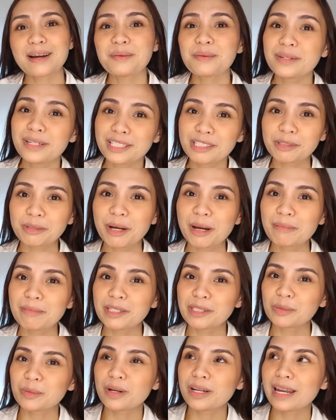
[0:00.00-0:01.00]
And I would describe
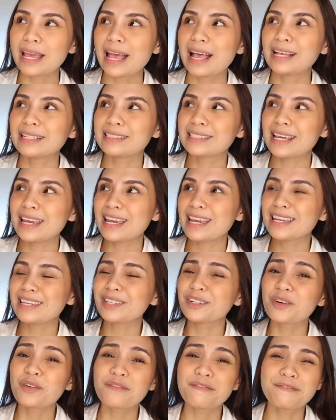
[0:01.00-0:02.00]
this one as a,
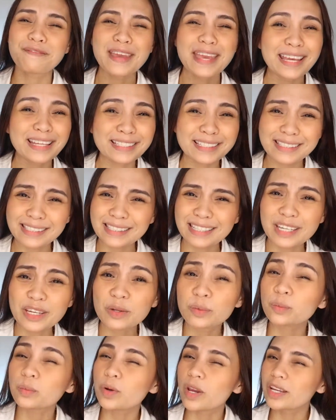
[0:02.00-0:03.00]
you know,
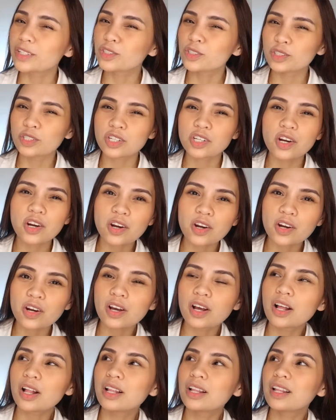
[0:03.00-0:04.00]
fancy rich
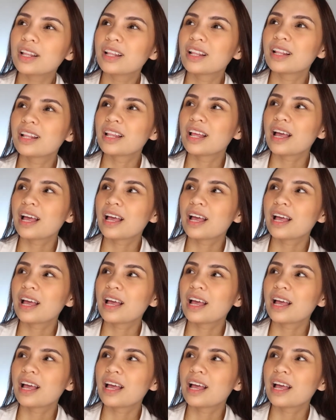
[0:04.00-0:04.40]
girl,